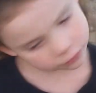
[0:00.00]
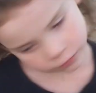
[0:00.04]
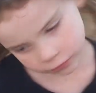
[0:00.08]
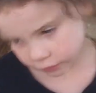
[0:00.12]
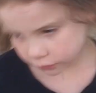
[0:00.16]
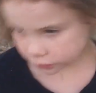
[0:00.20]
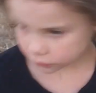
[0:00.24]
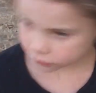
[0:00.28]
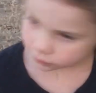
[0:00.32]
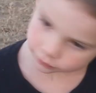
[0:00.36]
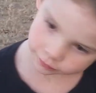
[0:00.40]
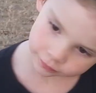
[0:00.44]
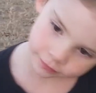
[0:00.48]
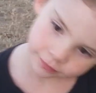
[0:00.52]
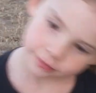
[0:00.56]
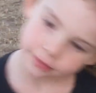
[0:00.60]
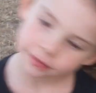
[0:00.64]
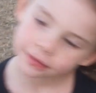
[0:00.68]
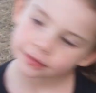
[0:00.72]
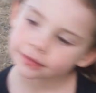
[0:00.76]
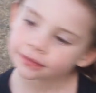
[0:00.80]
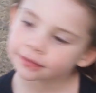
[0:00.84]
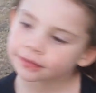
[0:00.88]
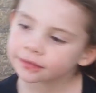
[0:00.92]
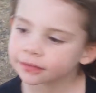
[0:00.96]
Kinsley,
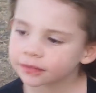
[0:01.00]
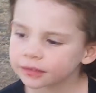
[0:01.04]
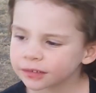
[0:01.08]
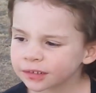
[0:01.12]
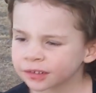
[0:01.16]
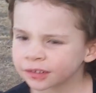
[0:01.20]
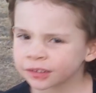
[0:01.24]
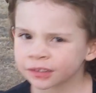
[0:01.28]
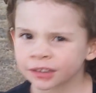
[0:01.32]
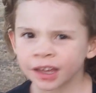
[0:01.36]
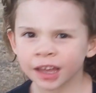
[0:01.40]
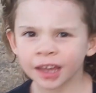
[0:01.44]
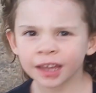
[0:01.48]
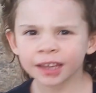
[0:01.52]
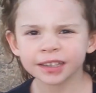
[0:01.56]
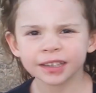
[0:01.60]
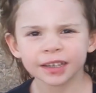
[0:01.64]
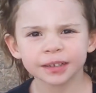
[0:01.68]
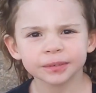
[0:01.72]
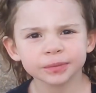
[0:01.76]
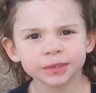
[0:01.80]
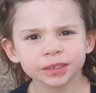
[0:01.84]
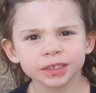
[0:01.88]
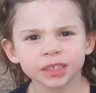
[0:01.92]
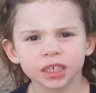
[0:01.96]
from
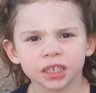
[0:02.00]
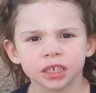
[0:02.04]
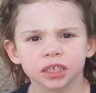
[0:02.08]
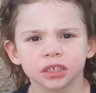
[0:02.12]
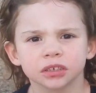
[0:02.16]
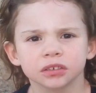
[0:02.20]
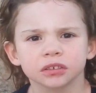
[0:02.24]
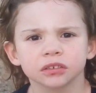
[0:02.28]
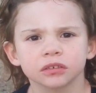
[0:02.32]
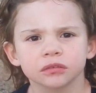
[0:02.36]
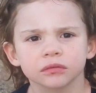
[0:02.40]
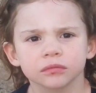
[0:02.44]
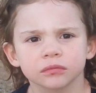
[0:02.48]
Kinsley's World.